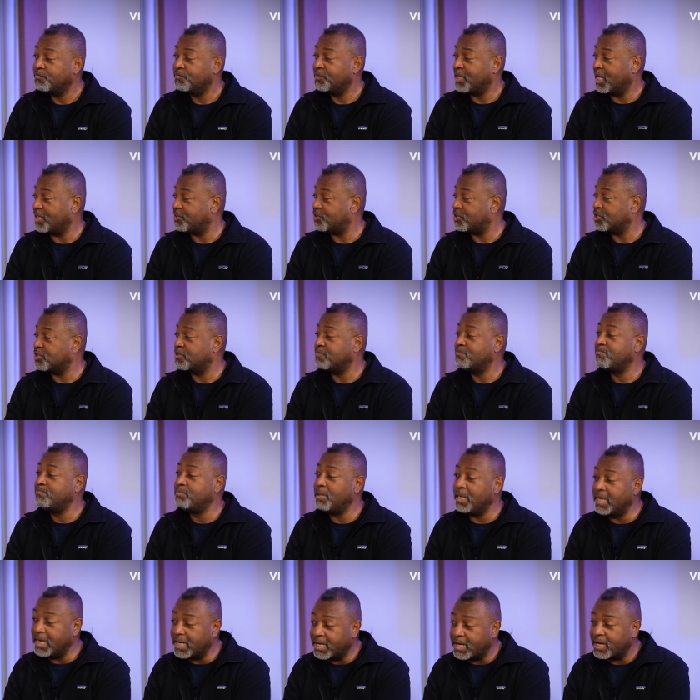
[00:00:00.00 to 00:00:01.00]
That's as
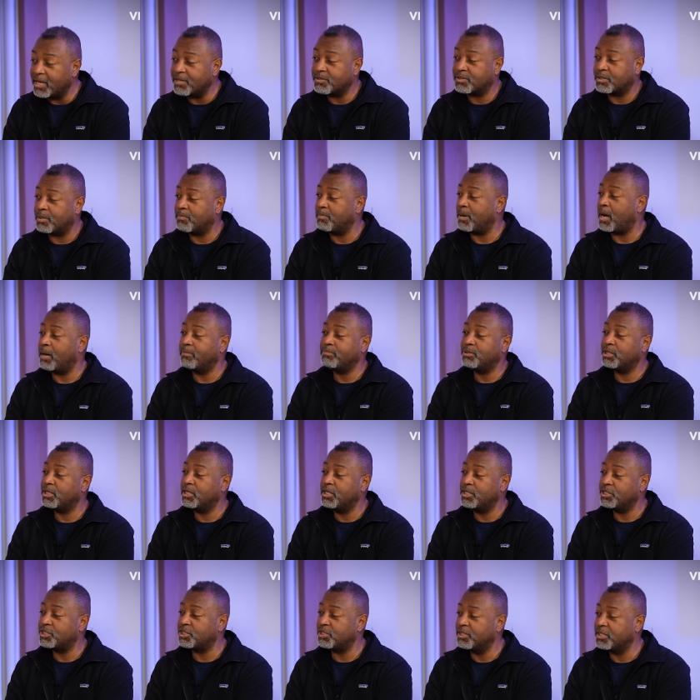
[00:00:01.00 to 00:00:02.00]
big as the
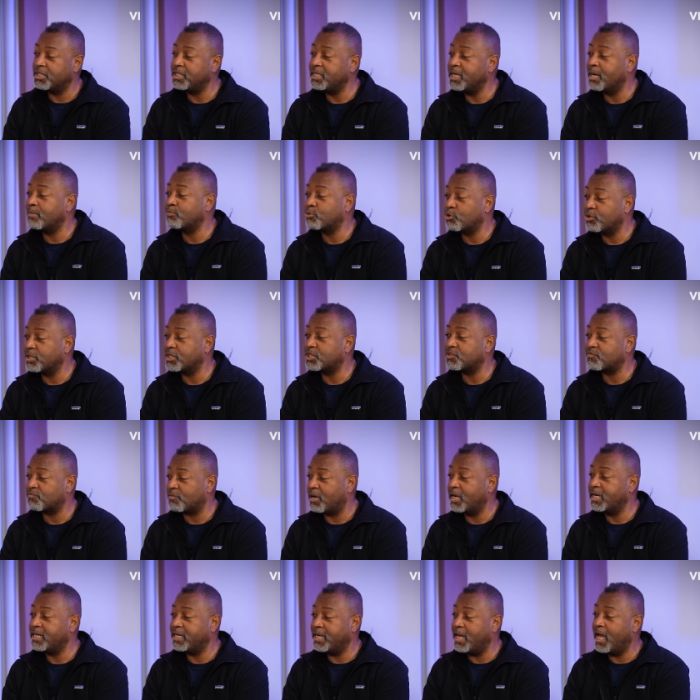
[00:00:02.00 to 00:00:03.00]
population of the Emirates
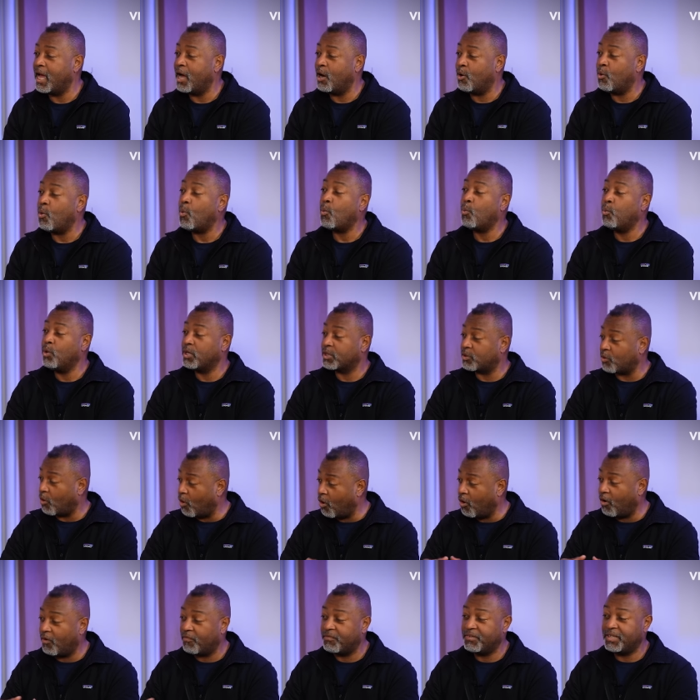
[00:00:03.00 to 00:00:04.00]
right now with
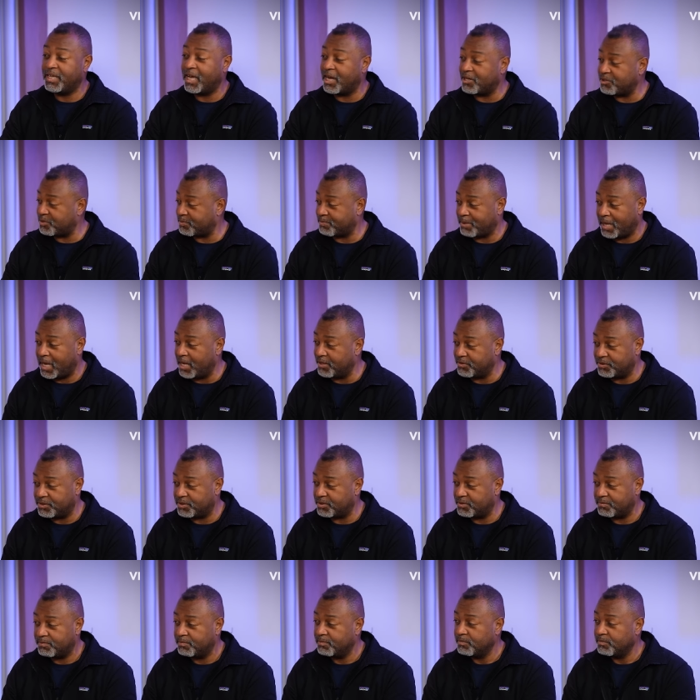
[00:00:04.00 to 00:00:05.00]
all the expats.